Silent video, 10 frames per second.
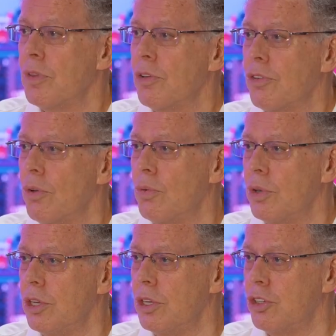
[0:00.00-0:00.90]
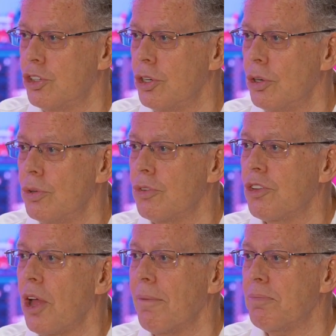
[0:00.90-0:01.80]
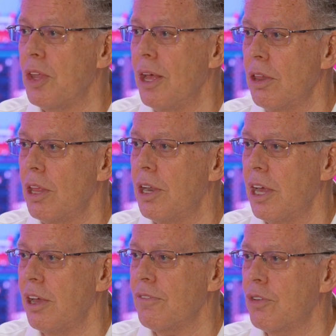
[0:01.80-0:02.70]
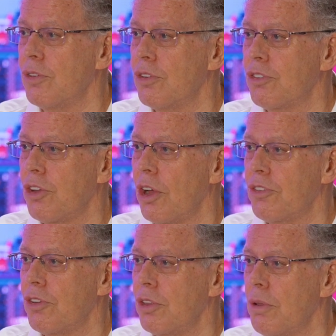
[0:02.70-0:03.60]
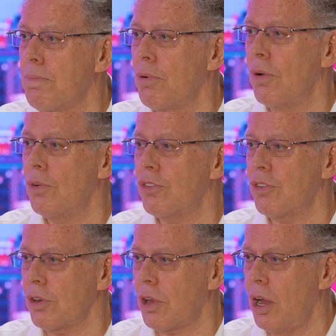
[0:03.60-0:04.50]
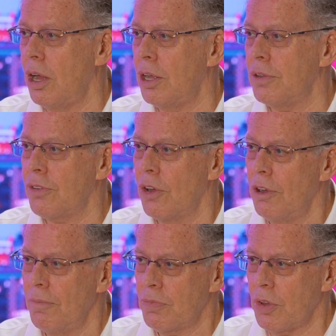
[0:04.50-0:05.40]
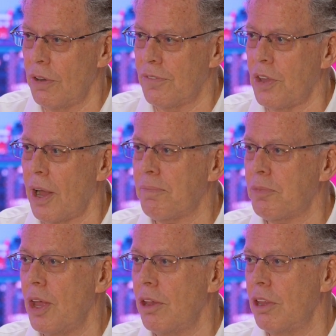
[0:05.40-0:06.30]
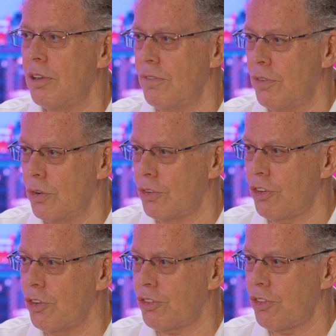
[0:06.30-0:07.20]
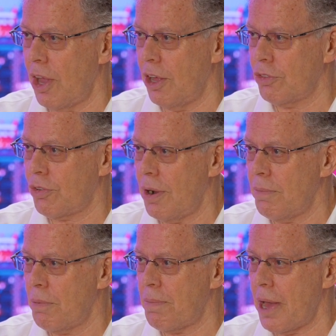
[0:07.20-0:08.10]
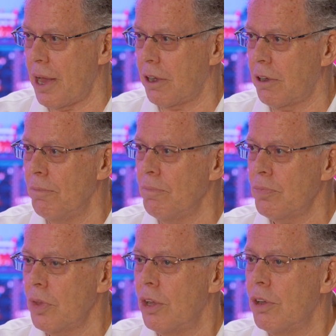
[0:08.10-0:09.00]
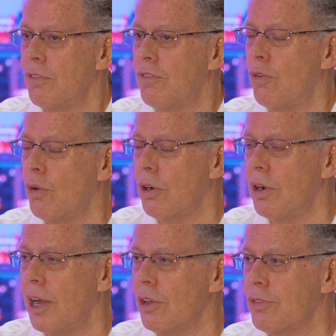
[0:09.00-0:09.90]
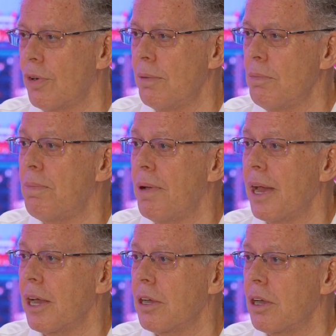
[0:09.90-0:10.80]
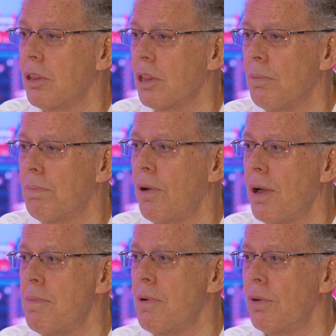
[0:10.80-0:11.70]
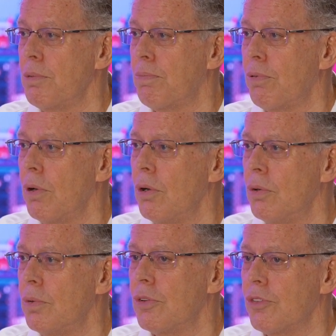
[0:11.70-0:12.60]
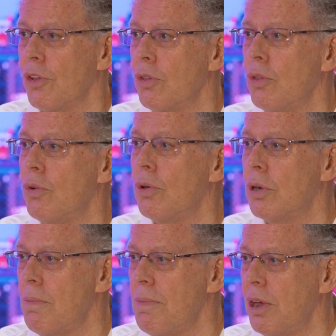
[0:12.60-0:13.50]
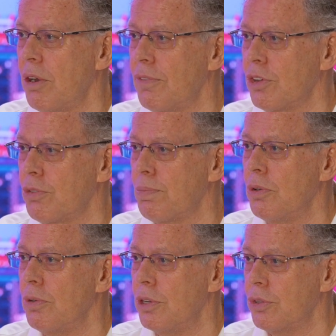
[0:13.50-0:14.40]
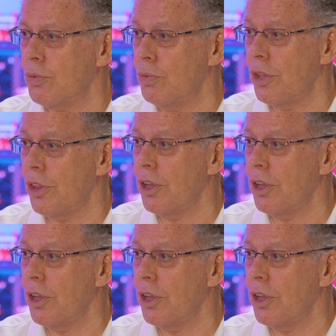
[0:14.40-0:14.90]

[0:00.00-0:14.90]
So we chose Doptelet after discussing the pros and cons of Doptelet versus eltrombopag. For eltrombopag, the primary pro is the long amount of experience with